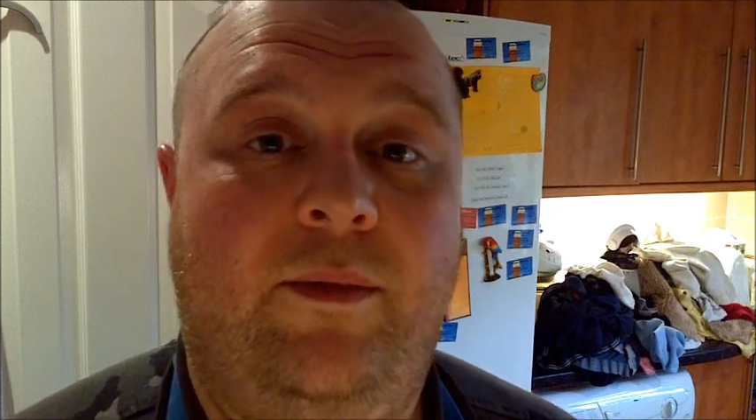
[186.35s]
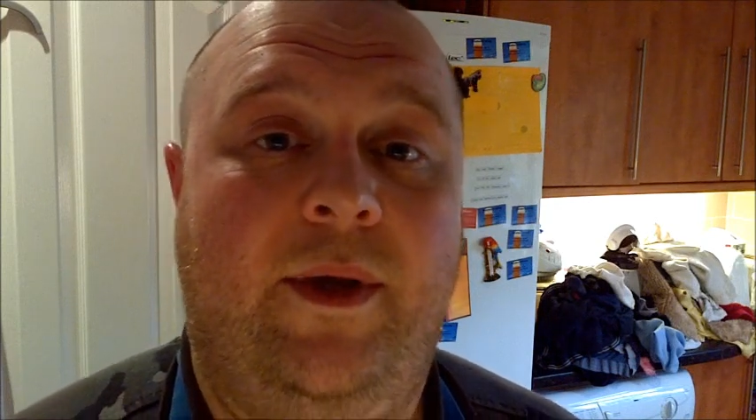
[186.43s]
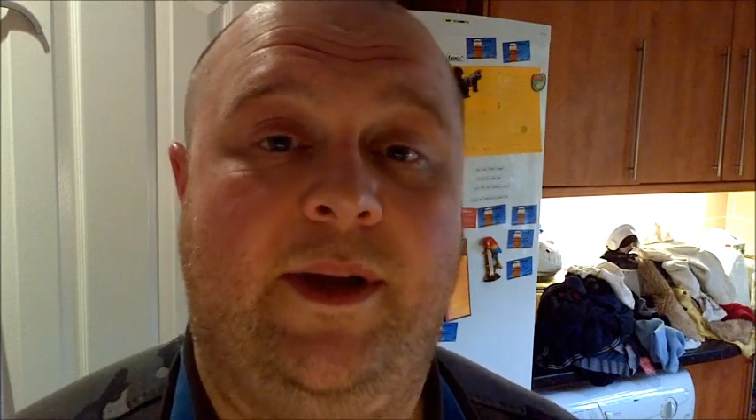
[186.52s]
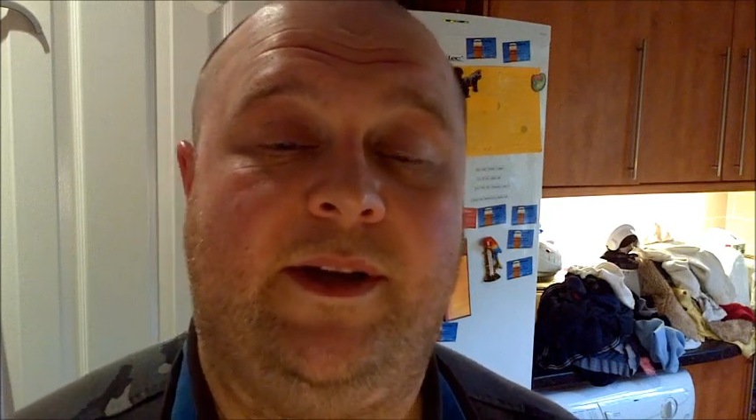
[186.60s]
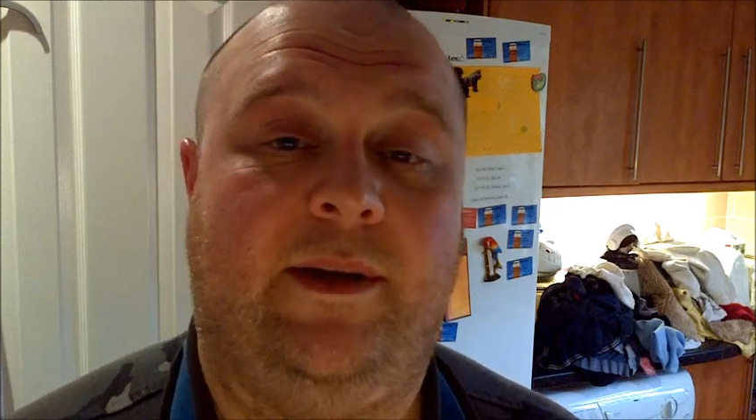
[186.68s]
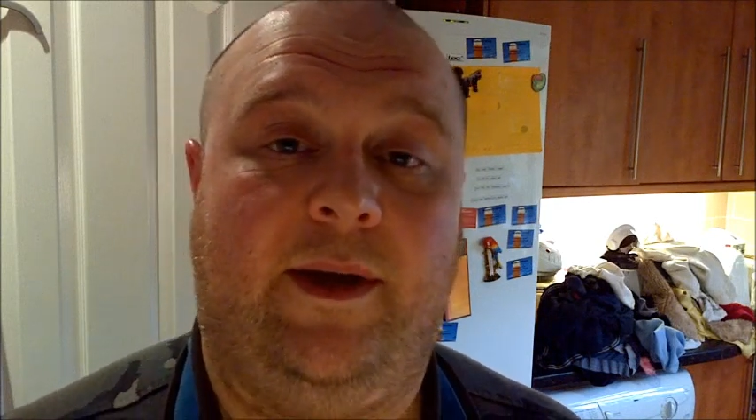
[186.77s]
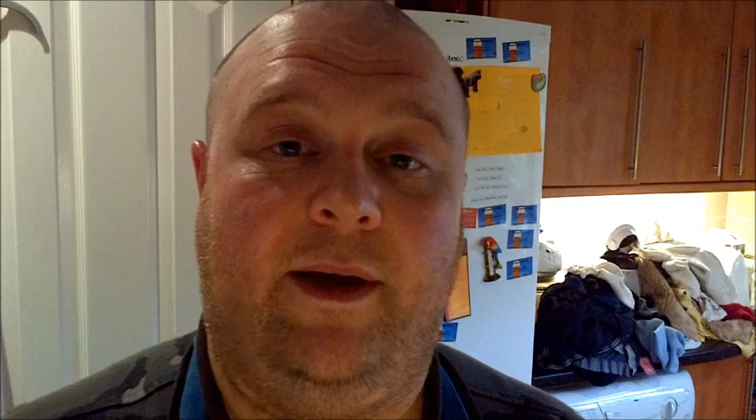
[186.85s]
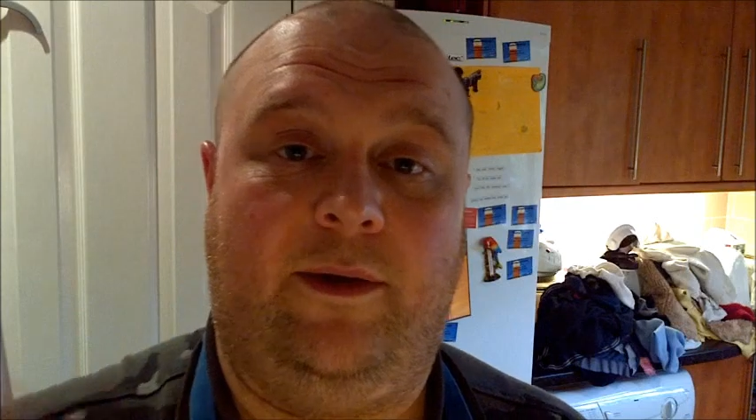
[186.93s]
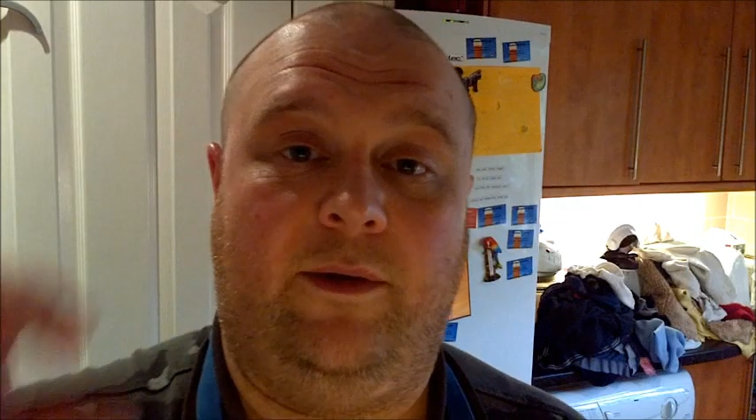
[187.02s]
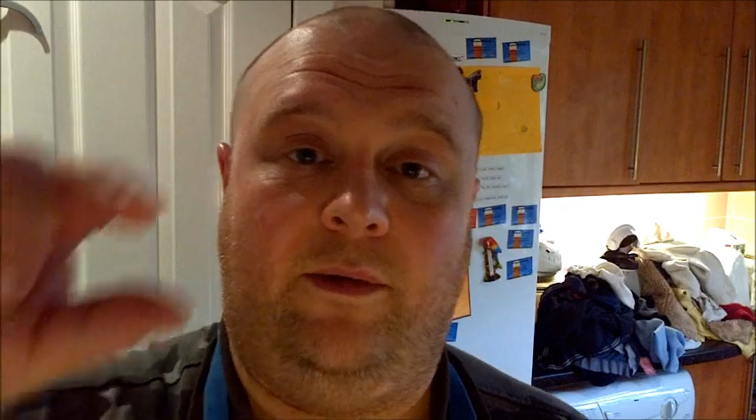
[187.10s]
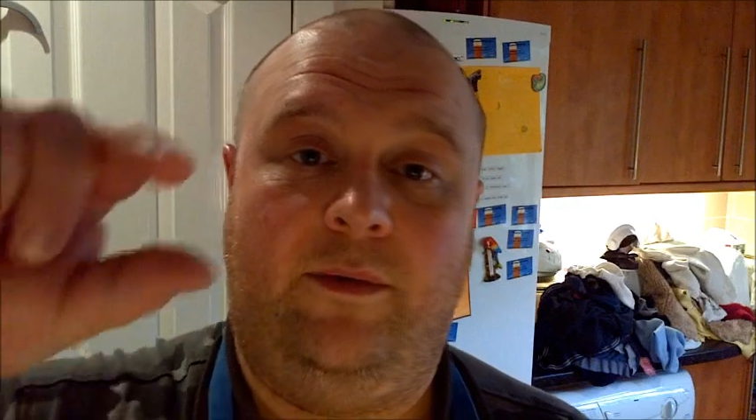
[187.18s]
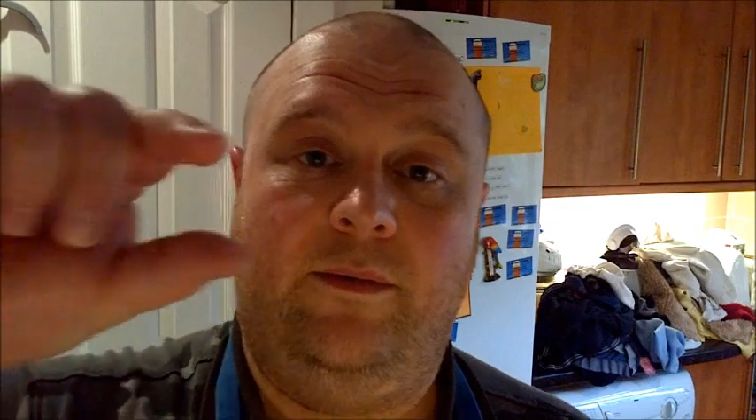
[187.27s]
It's like a
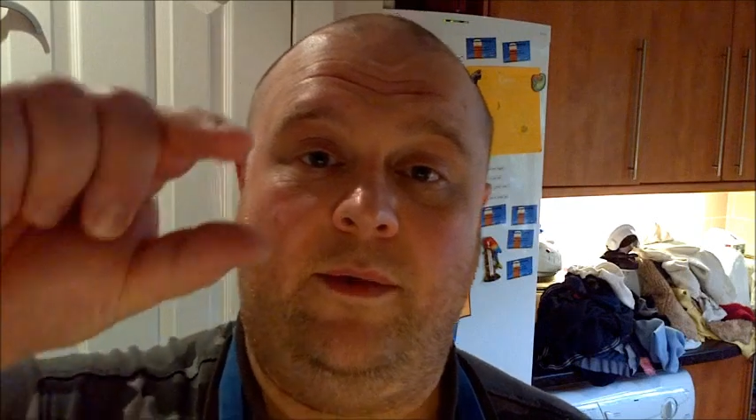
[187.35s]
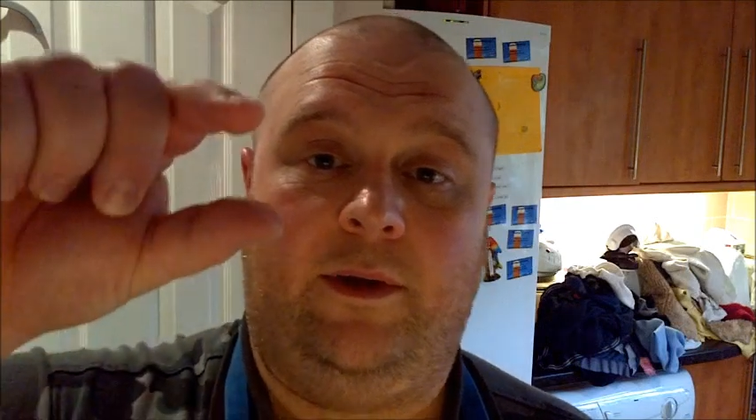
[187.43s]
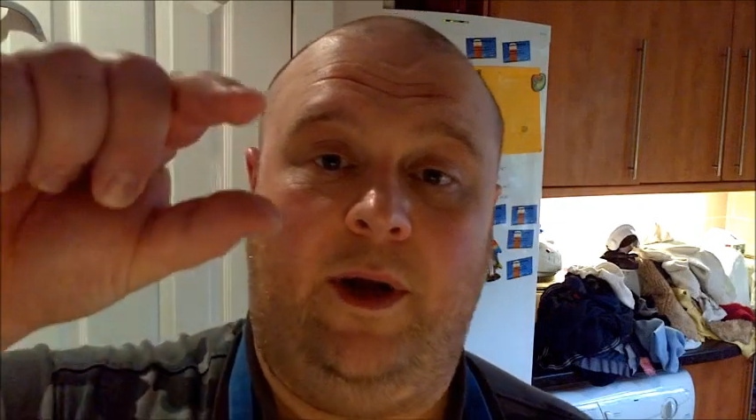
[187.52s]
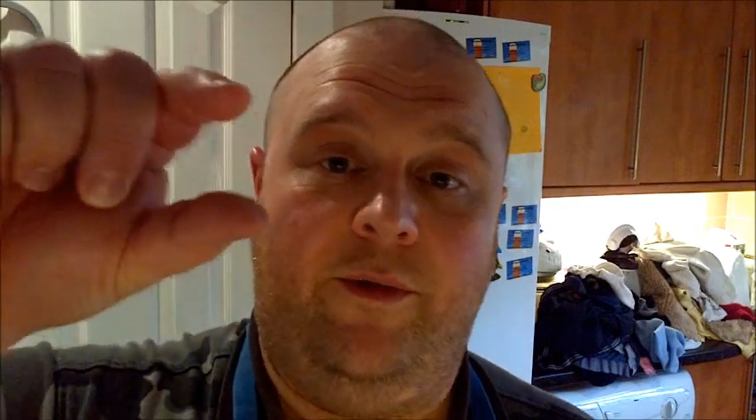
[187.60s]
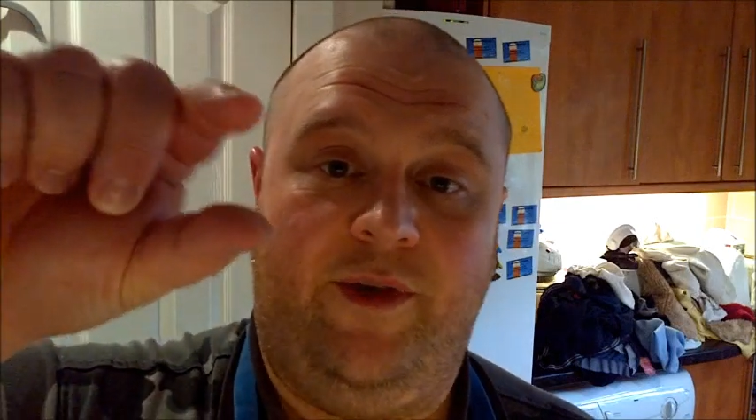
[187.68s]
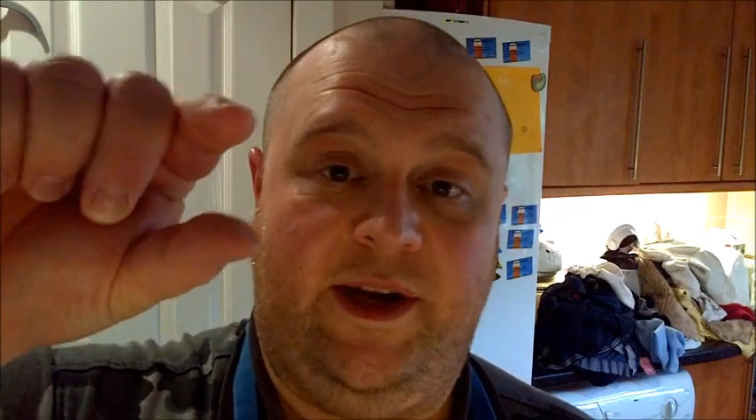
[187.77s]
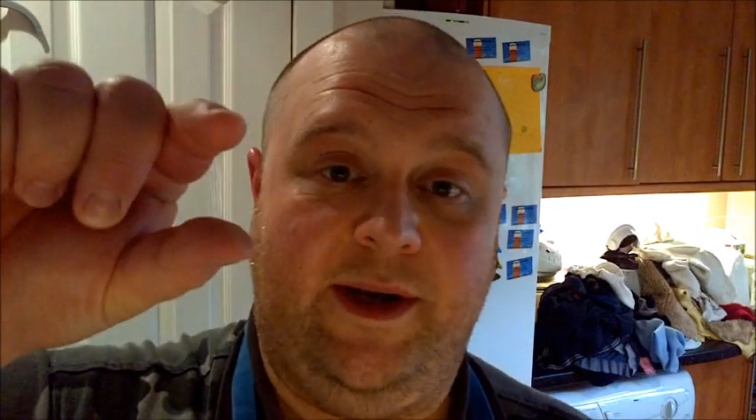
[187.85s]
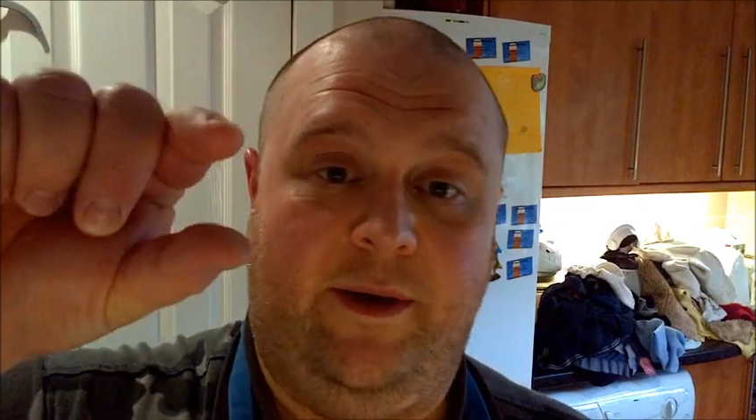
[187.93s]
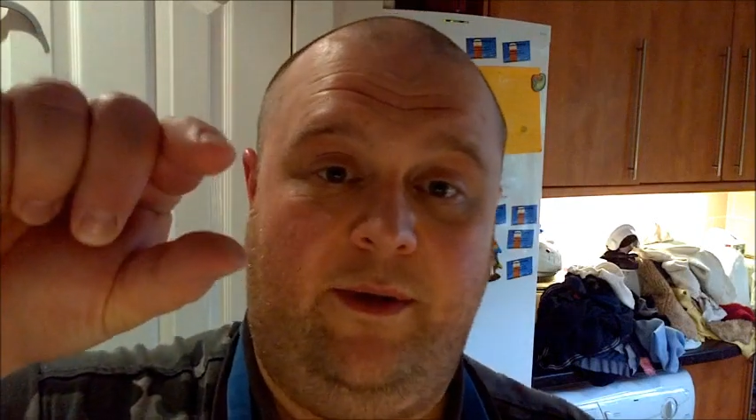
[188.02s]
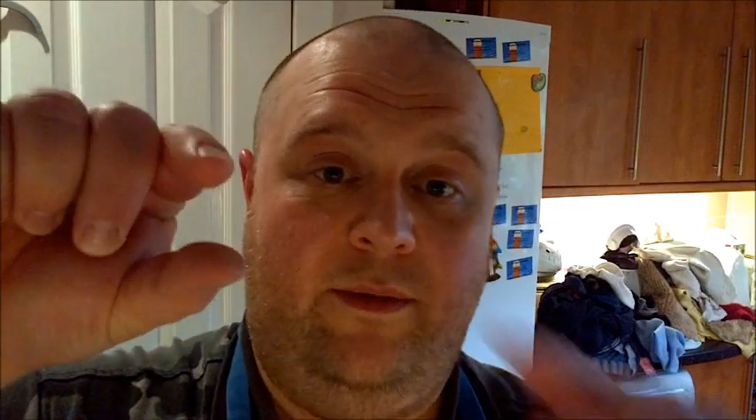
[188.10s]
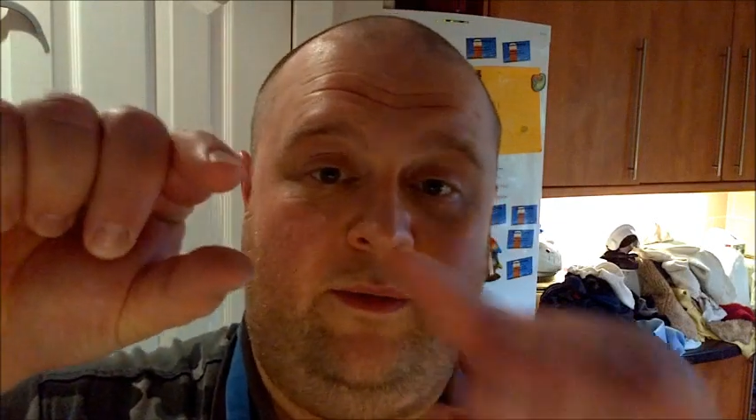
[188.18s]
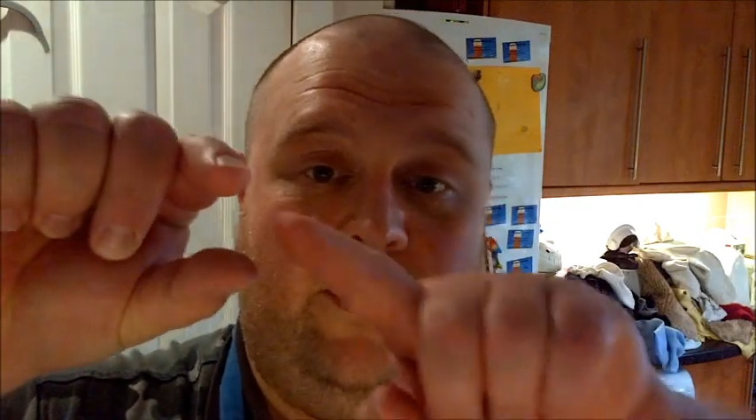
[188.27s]

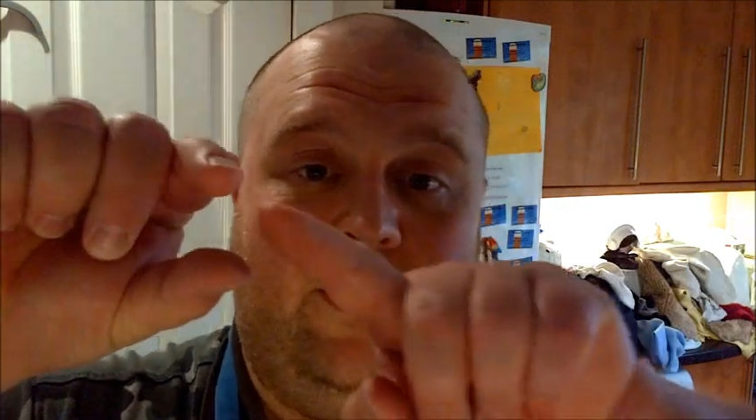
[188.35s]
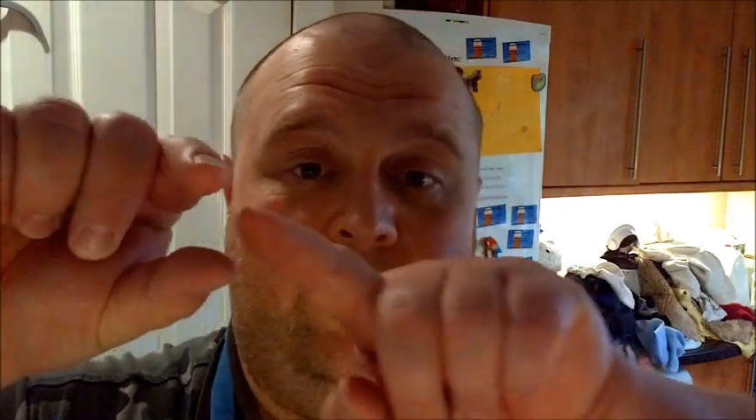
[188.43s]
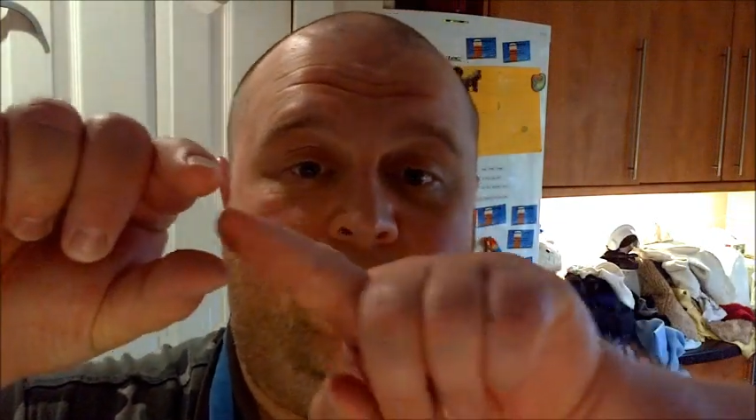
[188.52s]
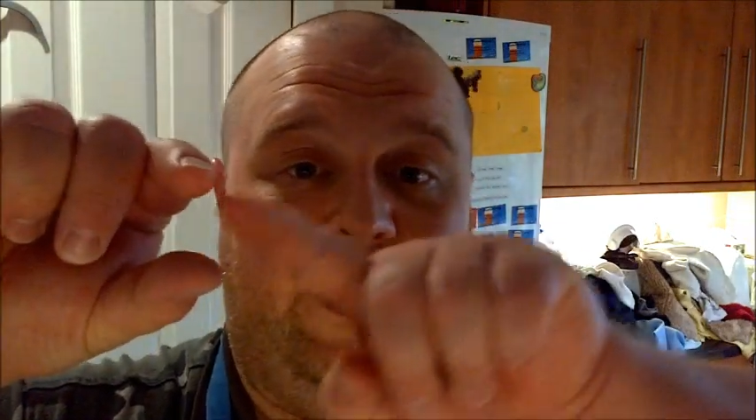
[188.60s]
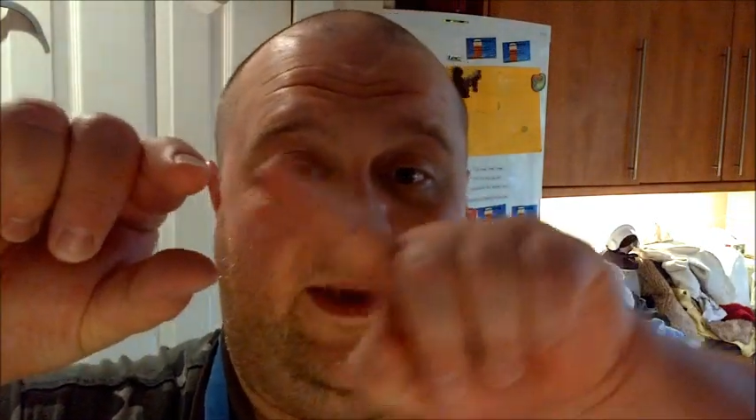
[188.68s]
readout with a